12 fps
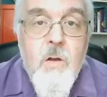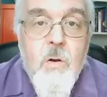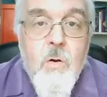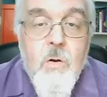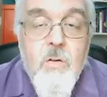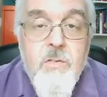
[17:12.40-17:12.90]

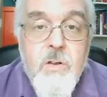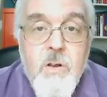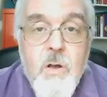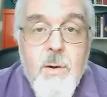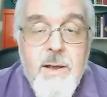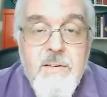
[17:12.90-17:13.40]
Or if you
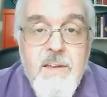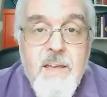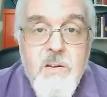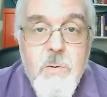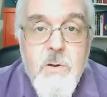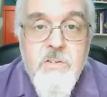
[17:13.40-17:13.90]
know how to get
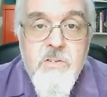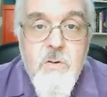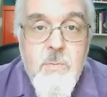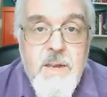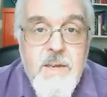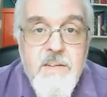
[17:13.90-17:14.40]
into our
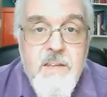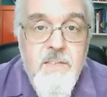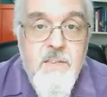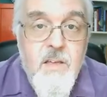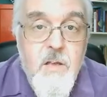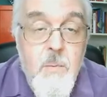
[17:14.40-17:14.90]
Zoom meeting,
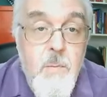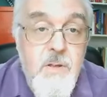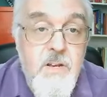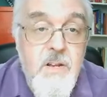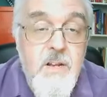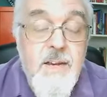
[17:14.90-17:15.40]
then come a
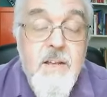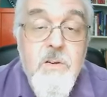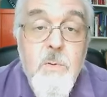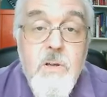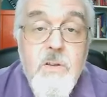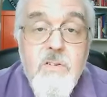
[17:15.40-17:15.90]
bit earlier
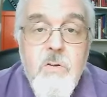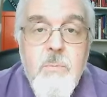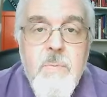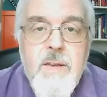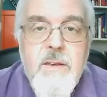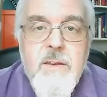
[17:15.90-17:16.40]
to our Zoom
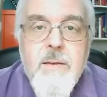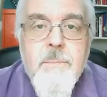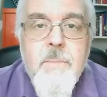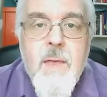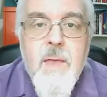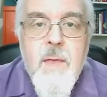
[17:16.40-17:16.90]
meeting.
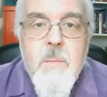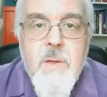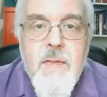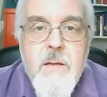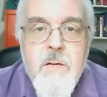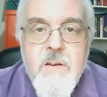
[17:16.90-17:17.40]
But
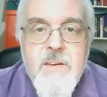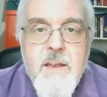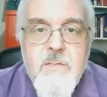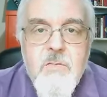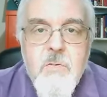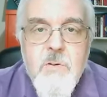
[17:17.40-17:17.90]
here at
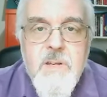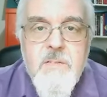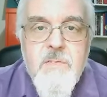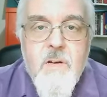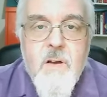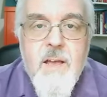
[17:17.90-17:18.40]

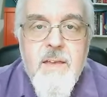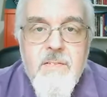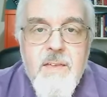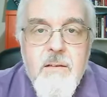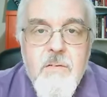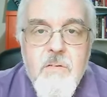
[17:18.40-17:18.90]
10:45
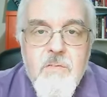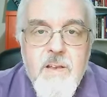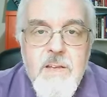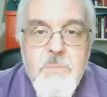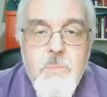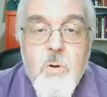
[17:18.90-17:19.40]
here on
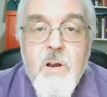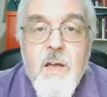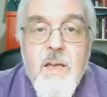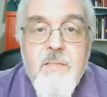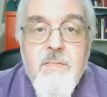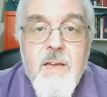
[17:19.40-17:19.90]
Facebook
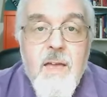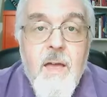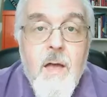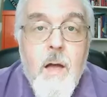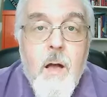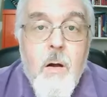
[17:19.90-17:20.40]
Live
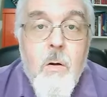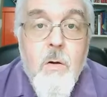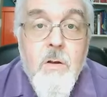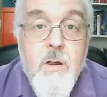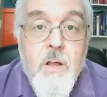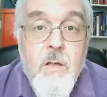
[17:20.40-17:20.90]

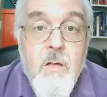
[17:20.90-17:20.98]
on